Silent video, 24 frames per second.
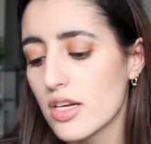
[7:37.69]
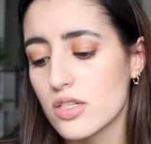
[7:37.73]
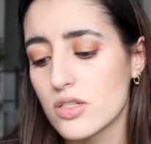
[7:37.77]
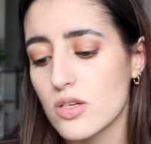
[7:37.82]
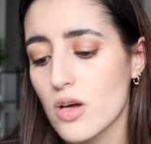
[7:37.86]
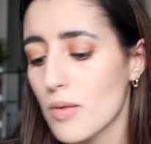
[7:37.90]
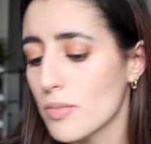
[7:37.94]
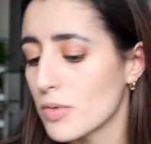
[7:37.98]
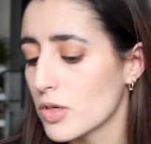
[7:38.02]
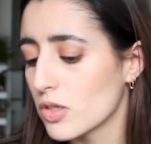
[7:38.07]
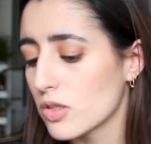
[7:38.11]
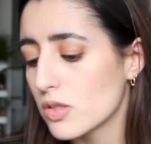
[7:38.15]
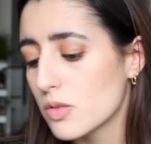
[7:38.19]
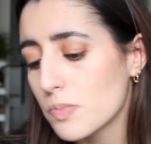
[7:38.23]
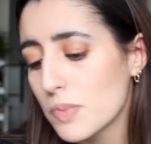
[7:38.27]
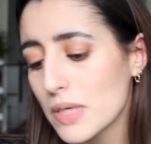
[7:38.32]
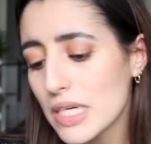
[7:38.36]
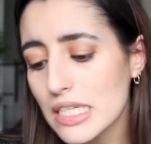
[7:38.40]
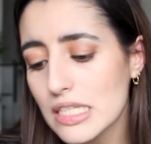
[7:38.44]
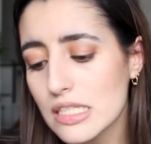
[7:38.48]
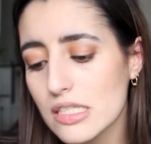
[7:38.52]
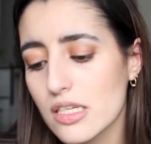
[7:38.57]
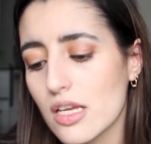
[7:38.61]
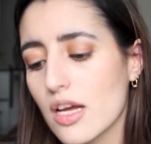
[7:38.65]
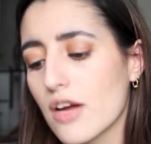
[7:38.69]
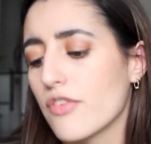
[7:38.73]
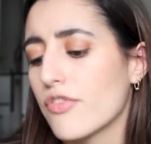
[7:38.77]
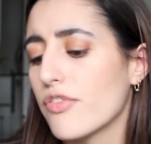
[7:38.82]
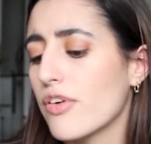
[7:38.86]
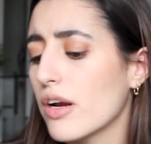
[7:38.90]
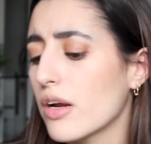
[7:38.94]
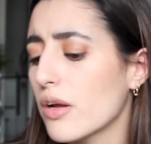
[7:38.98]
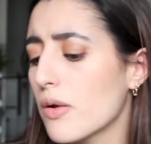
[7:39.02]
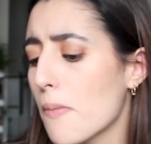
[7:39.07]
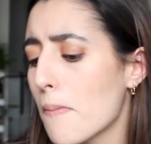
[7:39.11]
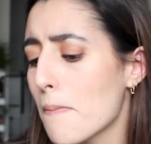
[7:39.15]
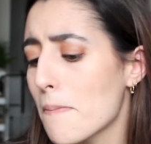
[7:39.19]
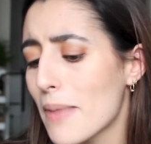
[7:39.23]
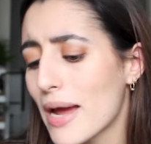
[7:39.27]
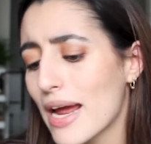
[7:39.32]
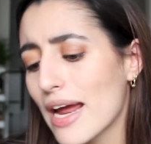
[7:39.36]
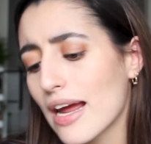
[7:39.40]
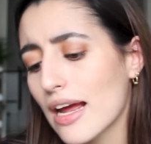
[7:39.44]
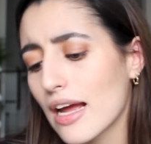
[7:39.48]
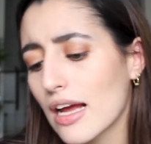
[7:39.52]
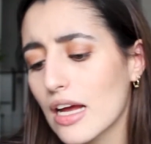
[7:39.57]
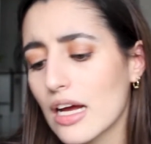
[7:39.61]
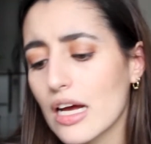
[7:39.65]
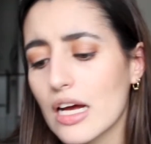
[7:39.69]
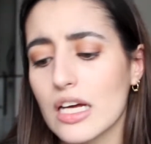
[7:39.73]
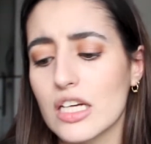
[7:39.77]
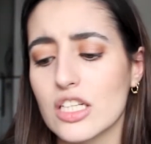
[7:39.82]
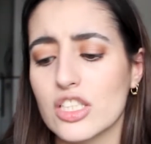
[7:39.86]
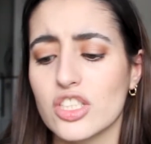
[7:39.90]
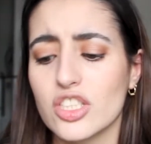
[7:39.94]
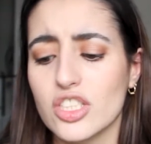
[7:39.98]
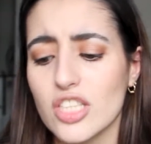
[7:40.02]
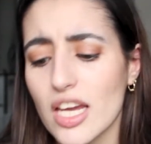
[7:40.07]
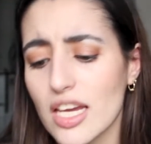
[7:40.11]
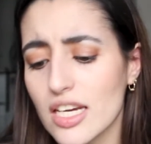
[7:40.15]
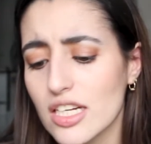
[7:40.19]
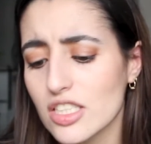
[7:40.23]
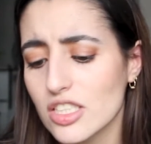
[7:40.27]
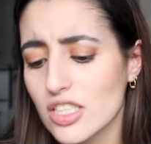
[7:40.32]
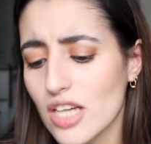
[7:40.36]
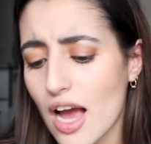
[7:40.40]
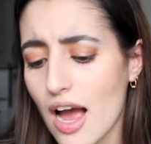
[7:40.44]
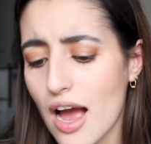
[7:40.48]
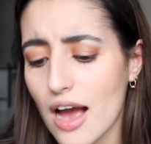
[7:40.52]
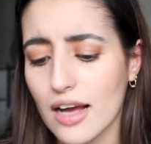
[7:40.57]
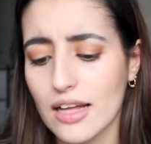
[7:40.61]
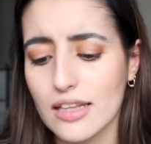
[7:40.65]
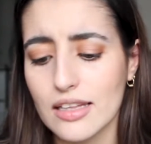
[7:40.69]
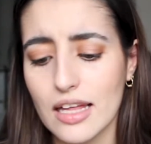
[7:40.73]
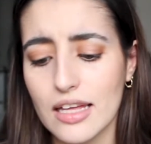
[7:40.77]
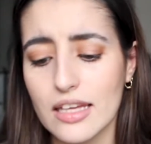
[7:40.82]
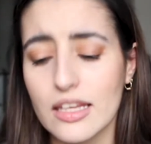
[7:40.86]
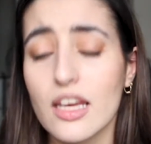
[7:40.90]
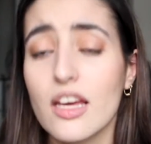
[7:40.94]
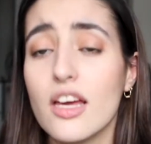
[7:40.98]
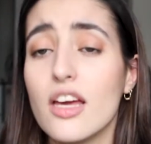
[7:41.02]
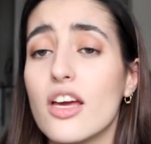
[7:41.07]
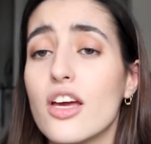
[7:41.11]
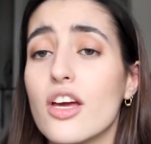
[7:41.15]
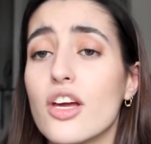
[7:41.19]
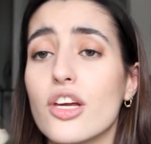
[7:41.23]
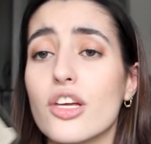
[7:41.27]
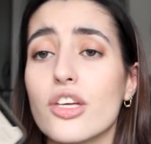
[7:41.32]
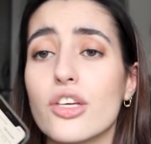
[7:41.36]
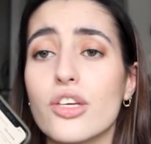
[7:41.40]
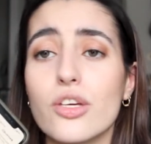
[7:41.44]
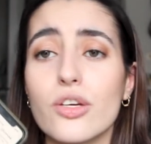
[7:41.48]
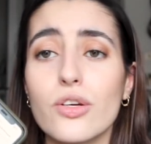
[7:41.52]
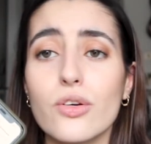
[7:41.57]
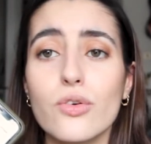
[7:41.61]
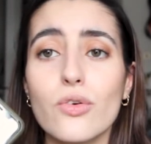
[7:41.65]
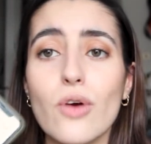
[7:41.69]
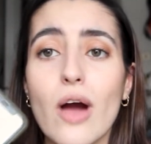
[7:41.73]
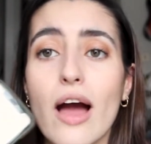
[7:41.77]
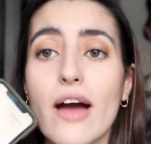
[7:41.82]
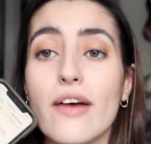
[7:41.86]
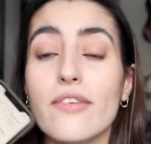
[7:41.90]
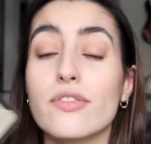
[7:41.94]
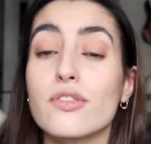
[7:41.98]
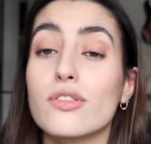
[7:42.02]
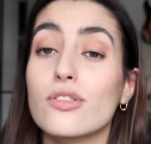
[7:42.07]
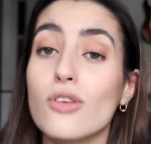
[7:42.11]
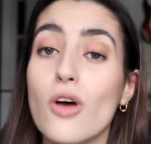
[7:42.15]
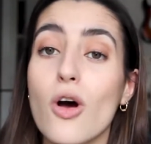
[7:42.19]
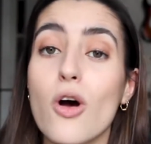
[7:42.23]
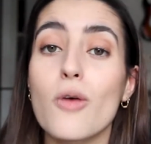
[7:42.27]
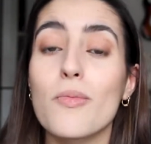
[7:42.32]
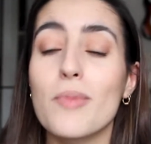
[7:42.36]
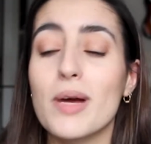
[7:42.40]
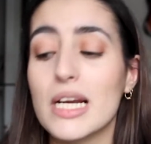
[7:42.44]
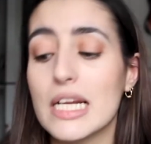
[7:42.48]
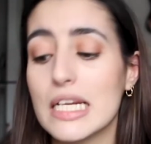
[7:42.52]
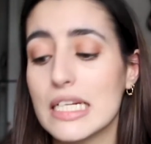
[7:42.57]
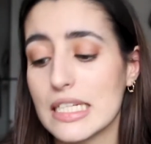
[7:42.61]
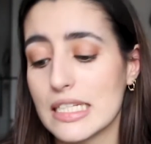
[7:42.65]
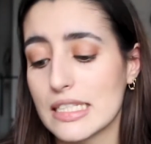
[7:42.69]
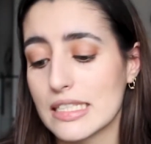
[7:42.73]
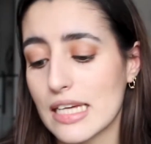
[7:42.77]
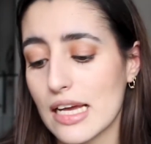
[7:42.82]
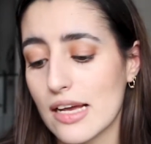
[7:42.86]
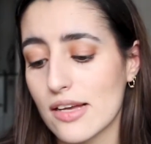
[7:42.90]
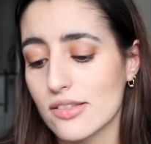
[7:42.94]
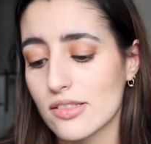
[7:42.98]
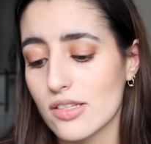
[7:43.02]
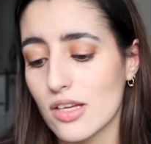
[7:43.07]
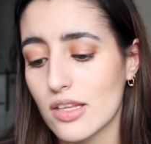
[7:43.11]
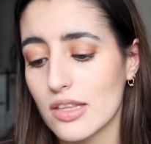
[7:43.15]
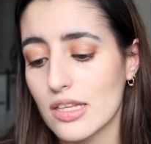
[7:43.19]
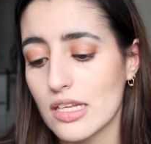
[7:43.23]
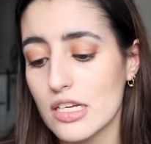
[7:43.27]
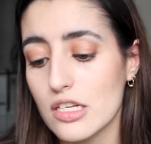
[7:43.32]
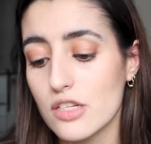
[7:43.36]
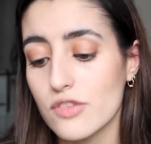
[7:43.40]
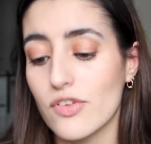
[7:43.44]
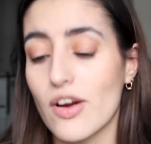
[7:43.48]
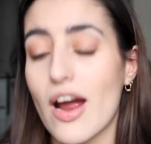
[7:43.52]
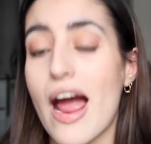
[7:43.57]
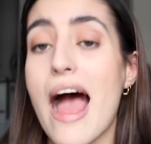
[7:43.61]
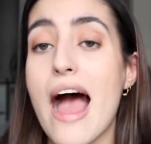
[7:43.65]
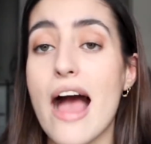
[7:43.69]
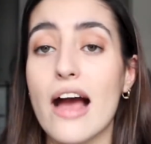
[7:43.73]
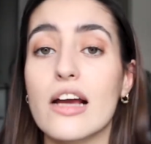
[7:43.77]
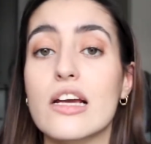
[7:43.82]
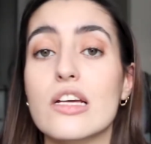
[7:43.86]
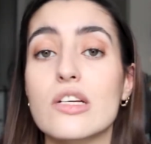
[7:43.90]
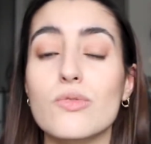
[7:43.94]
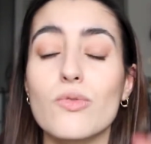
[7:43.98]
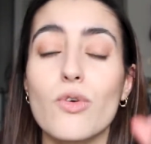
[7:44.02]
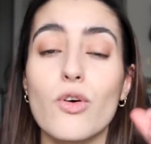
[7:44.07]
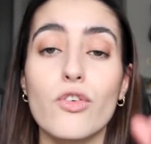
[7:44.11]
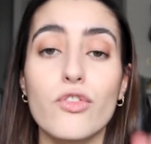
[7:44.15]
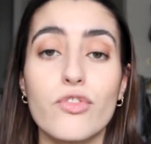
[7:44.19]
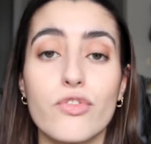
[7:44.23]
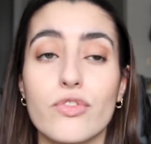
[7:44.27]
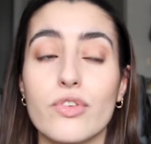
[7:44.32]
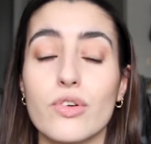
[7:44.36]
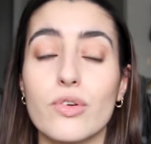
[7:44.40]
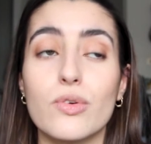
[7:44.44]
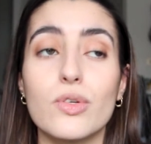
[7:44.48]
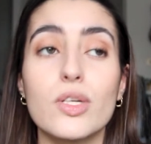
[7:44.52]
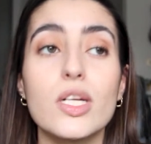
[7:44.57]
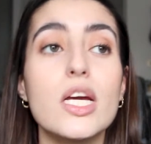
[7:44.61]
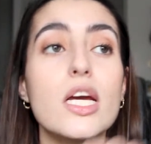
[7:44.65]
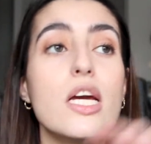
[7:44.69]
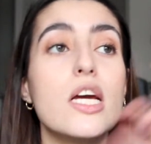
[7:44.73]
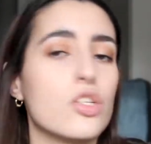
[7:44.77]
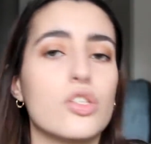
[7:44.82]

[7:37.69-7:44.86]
Domino's Pizza, Franco Manca, Shake Shack. Like, you have so many discounts on this for actual food.